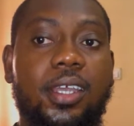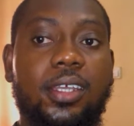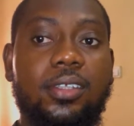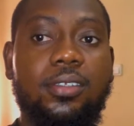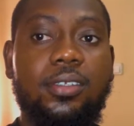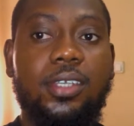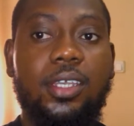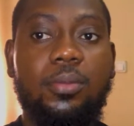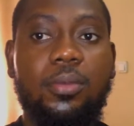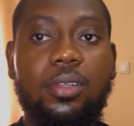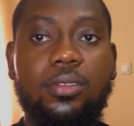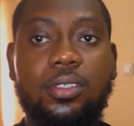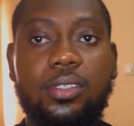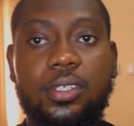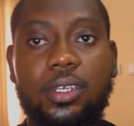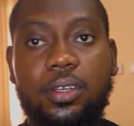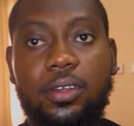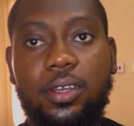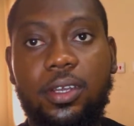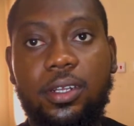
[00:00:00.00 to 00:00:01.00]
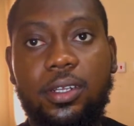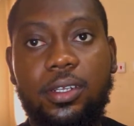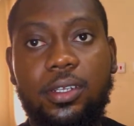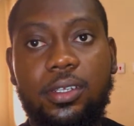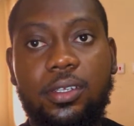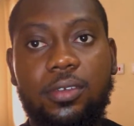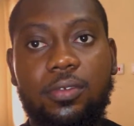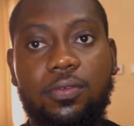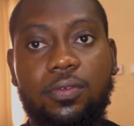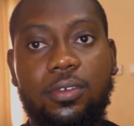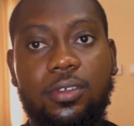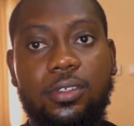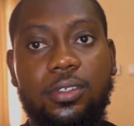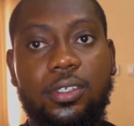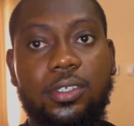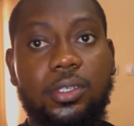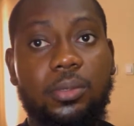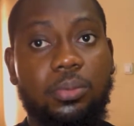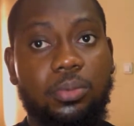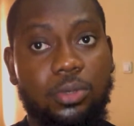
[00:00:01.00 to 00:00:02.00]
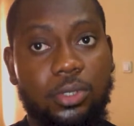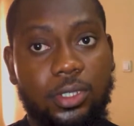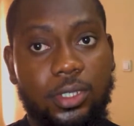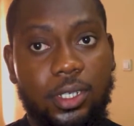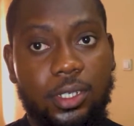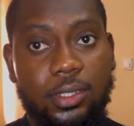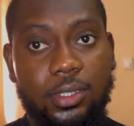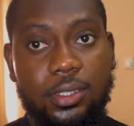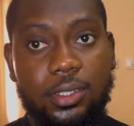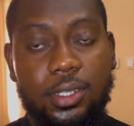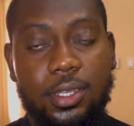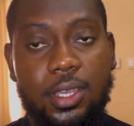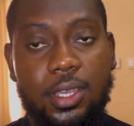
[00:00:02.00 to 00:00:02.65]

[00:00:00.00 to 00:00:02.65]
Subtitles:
I had to come out to Takrade. There's a project